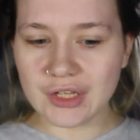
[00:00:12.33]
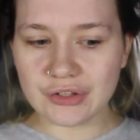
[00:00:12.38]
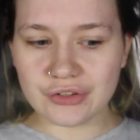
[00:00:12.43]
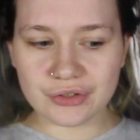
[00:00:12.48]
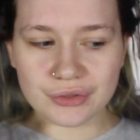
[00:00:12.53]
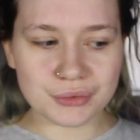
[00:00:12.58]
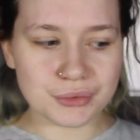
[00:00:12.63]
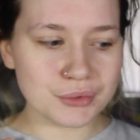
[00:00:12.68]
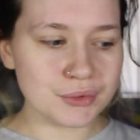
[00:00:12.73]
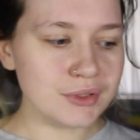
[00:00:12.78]

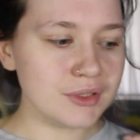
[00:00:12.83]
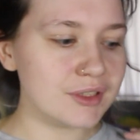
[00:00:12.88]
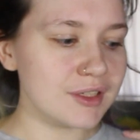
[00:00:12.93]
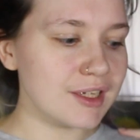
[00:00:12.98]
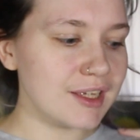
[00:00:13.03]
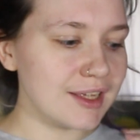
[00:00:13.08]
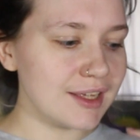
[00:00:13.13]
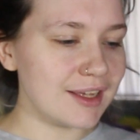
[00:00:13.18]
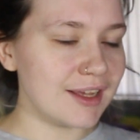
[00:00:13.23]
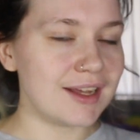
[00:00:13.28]
So
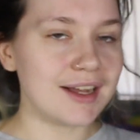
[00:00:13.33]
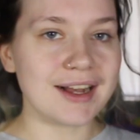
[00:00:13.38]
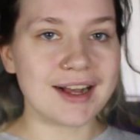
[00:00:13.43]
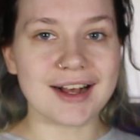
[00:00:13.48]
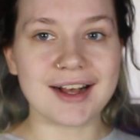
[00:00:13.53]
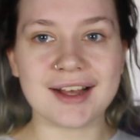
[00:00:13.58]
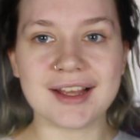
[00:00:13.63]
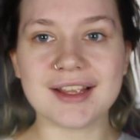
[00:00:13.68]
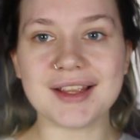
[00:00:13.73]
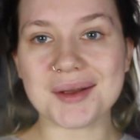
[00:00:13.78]

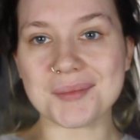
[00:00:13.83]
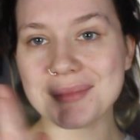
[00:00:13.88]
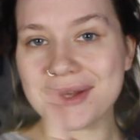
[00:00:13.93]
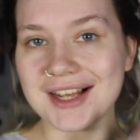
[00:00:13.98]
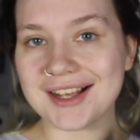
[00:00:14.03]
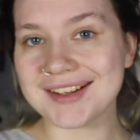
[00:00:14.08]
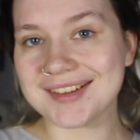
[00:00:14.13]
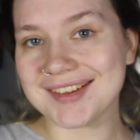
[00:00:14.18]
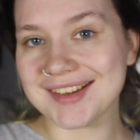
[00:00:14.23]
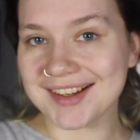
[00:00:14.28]
I am
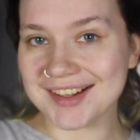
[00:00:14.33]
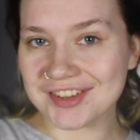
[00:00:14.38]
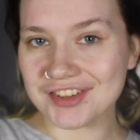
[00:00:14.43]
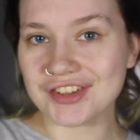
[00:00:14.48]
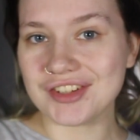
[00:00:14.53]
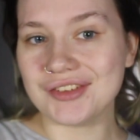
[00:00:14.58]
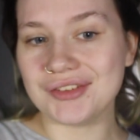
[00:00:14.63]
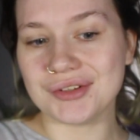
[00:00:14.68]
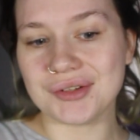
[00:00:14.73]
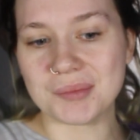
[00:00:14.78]
back to
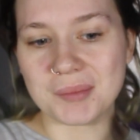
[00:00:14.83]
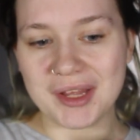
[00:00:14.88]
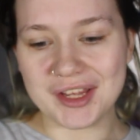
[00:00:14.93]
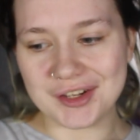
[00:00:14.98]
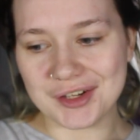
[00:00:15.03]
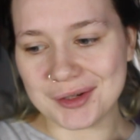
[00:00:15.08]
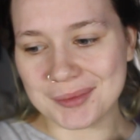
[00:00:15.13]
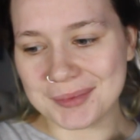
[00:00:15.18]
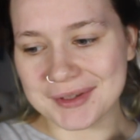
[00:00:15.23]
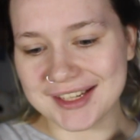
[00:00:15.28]
actually doing
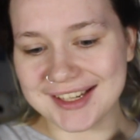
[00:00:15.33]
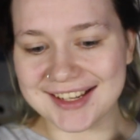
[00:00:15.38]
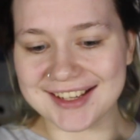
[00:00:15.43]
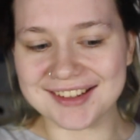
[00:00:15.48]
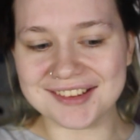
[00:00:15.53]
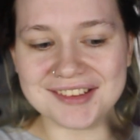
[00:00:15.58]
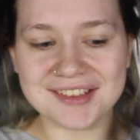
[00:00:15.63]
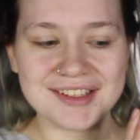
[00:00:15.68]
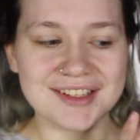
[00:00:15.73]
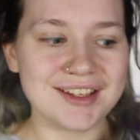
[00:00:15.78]
makeup
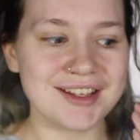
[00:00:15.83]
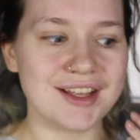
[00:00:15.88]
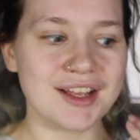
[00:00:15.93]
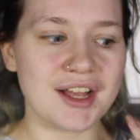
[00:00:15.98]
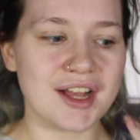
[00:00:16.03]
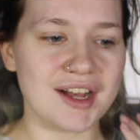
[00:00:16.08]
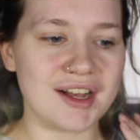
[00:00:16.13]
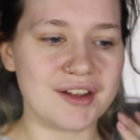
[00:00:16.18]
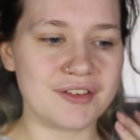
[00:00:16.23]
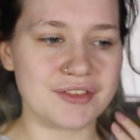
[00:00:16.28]
again
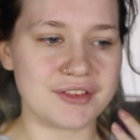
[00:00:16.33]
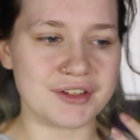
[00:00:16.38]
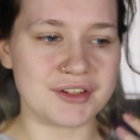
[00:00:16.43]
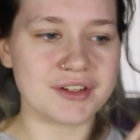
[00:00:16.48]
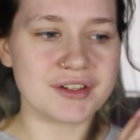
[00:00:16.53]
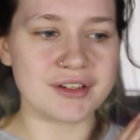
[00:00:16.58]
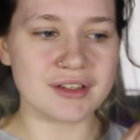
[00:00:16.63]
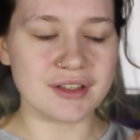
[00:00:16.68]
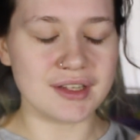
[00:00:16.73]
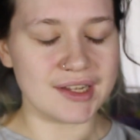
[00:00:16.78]

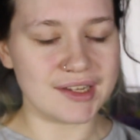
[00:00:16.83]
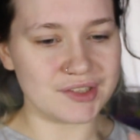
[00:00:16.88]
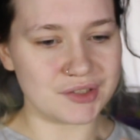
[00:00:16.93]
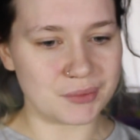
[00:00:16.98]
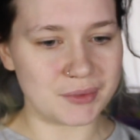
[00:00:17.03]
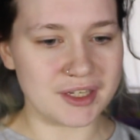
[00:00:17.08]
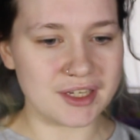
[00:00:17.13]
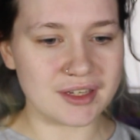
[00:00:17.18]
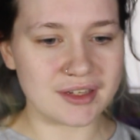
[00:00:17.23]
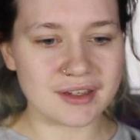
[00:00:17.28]
after last
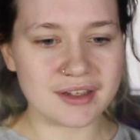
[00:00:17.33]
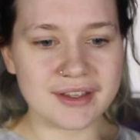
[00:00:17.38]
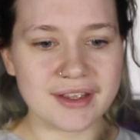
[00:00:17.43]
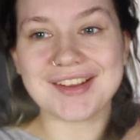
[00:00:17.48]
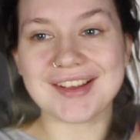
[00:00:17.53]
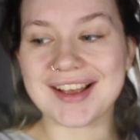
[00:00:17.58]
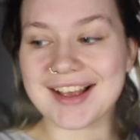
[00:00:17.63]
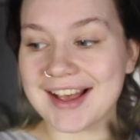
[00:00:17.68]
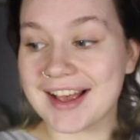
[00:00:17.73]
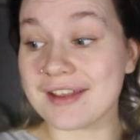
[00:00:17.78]
week.
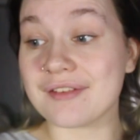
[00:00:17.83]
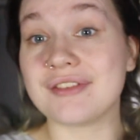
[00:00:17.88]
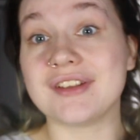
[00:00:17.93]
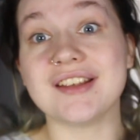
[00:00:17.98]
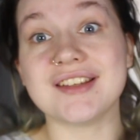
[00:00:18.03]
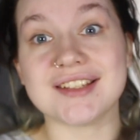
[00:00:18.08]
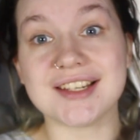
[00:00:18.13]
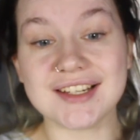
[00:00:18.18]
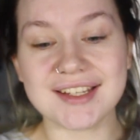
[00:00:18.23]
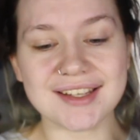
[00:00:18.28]
I've
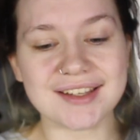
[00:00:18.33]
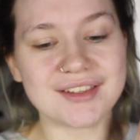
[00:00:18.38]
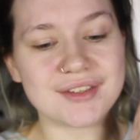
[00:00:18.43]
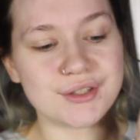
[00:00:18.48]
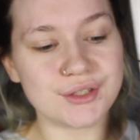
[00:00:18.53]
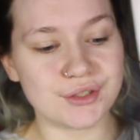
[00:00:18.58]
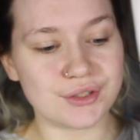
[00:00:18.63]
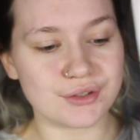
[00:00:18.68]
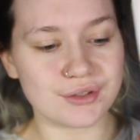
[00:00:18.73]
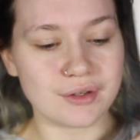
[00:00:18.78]
decided
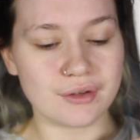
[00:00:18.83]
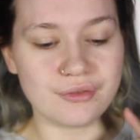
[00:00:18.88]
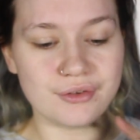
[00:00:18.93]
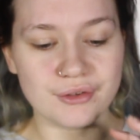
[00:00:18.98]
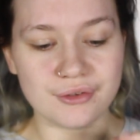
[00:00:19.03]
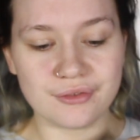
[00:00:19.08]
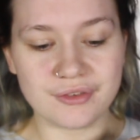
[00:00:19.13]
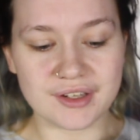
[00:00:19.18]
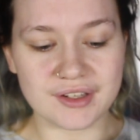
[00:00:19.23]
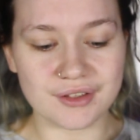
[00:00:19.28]
to do a
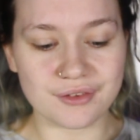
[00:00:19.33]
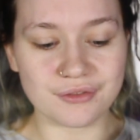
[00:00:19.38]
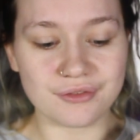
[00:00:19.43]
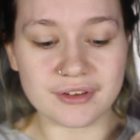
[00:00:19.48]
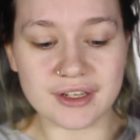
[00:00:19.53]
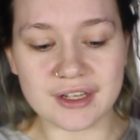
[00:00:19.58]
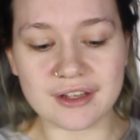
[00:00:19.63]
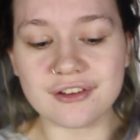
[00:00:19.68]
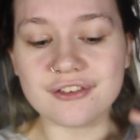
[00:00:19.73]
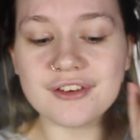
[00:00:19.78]
full face of
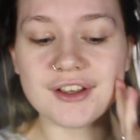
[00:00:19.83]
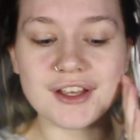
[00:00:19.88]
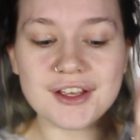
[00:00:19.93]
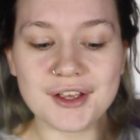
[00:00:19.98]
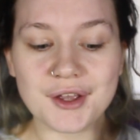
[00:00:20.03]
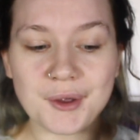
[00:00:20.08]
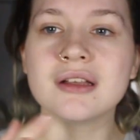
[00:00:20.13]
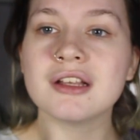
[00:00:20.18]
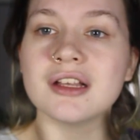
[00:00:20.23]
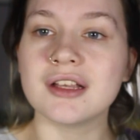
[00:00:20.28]
Vieve.
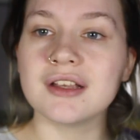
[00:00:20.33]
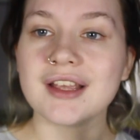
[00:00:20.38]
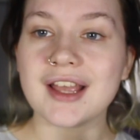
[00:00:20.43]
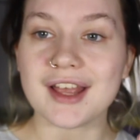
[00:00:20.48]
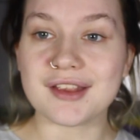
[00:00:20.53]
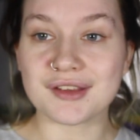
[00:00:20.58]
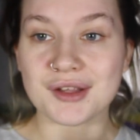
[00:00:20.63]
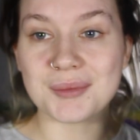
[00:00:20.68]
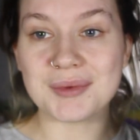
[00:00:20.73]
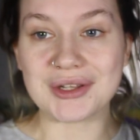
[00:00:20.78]

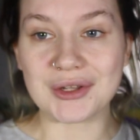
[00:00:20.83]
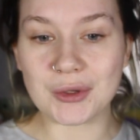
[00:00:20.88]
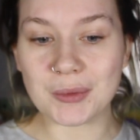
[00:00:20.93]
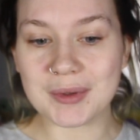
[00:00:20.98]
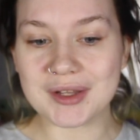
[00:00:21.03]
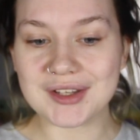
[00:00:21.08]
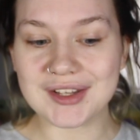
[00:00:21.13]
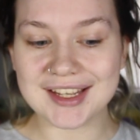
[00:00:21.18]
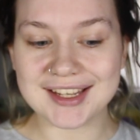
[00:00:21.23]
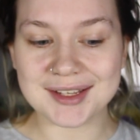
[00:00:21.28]
It's coming a little
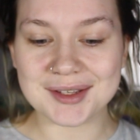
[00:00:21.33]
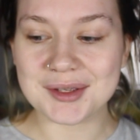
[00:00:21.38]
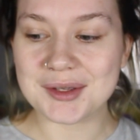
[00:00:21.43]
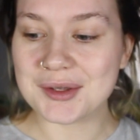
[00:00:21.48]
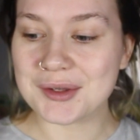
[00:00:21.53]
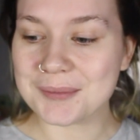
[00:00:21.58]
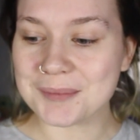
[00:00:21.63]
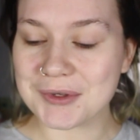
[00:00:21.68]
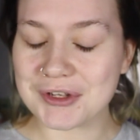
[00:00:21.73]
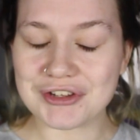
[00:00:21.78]
bit late
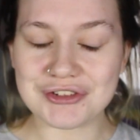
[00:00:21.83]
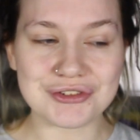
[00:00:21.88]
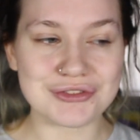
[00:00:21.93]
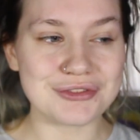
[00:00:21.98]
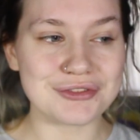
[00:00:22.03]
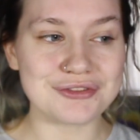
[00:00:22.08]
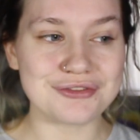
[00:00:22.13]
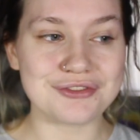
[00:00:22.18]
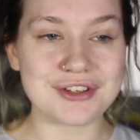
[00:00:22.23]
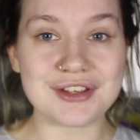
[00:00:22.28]
because
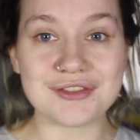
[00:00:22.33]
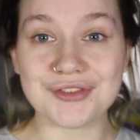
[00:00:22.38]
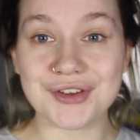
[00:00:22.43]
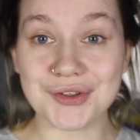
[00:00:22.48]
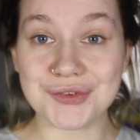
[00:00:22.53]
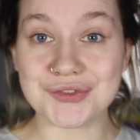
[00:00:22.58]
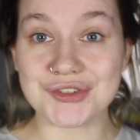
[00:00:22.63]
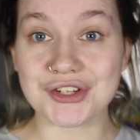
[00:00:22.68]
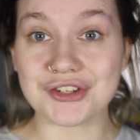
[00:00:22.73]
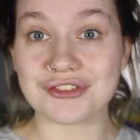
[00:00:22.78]
Vieve
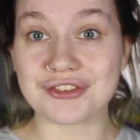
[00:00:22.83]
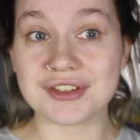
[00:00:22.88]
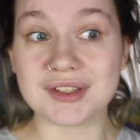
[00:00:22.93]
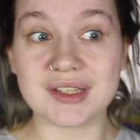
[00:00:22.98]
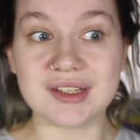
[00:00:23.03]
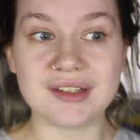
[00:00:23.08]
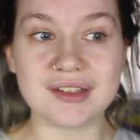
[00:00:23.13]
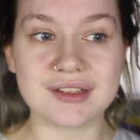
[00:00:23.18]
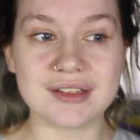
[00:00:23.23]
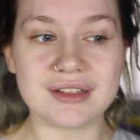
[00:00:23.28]
have just
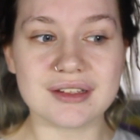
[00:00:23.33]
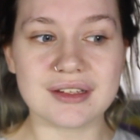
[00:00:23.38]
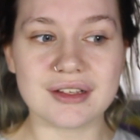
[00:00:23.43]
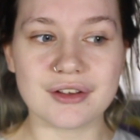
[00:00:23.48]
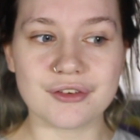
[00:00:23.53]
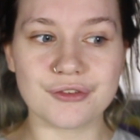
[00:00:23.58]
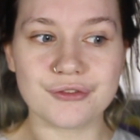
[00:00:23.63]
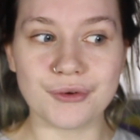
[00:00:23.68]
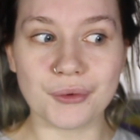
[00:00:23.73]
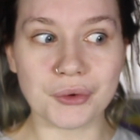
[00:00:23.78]
released
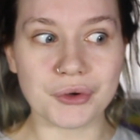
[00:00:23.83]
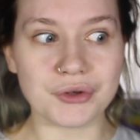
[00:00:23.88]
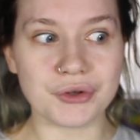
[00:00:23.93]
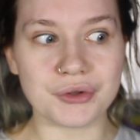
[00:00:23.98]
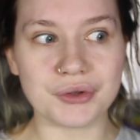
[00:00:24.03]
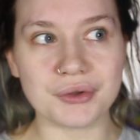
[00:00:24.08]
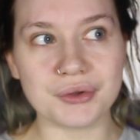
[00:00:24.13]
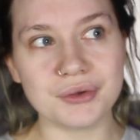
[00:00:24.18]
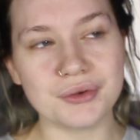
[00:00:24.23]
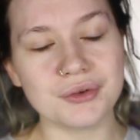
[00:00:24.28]
4
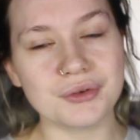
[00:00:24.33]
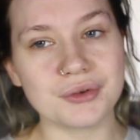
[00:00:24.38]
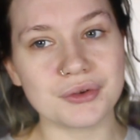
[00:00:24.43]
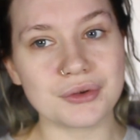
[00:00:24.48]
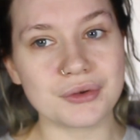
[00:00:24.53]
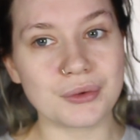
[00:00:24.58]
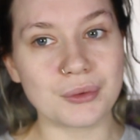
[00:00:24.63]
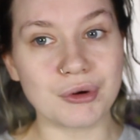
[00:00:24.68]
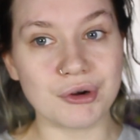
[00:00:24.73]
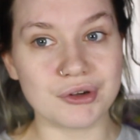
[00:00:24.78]
new
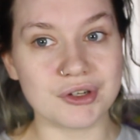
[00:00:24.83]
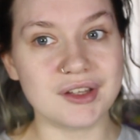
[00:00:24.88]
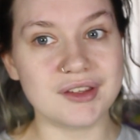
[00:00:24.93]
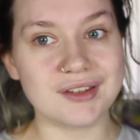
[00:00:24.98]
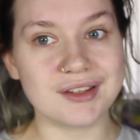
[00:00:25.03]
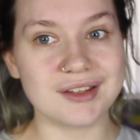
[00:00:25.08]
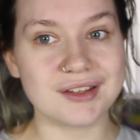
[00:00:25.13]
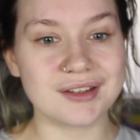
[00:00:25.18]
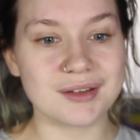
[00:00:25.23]
quad